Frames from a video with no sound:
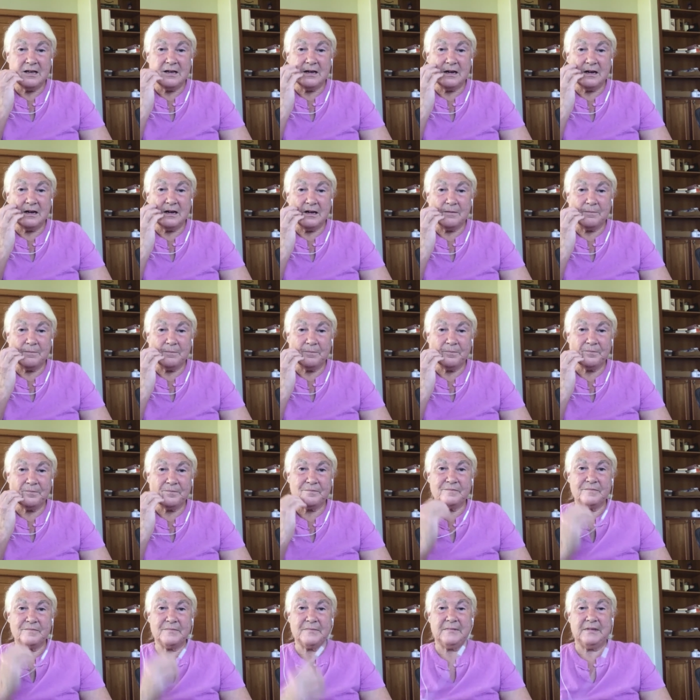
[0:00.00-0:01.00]
Um,
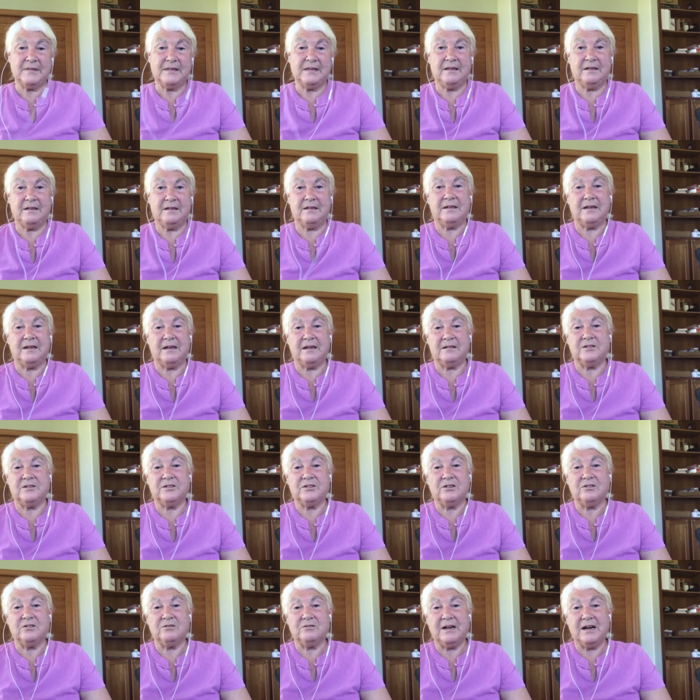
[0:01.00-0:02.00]
and
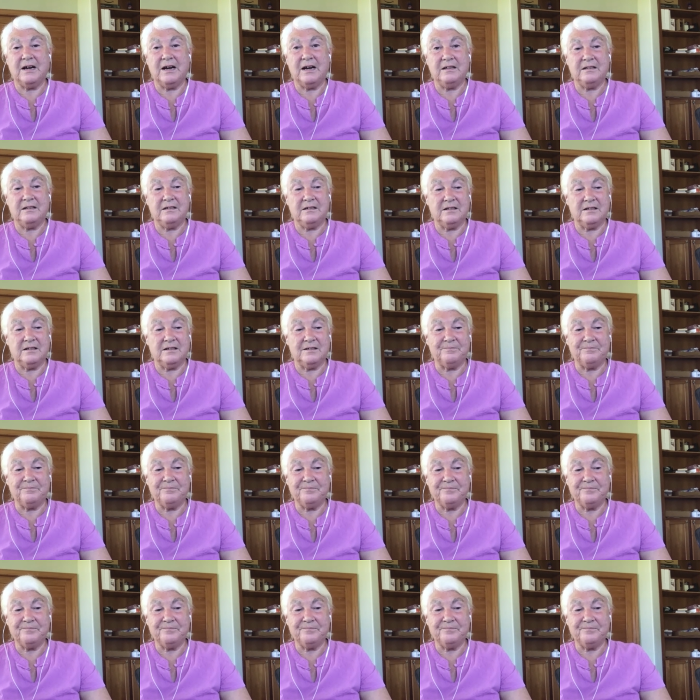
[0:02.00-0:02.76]
so I, um,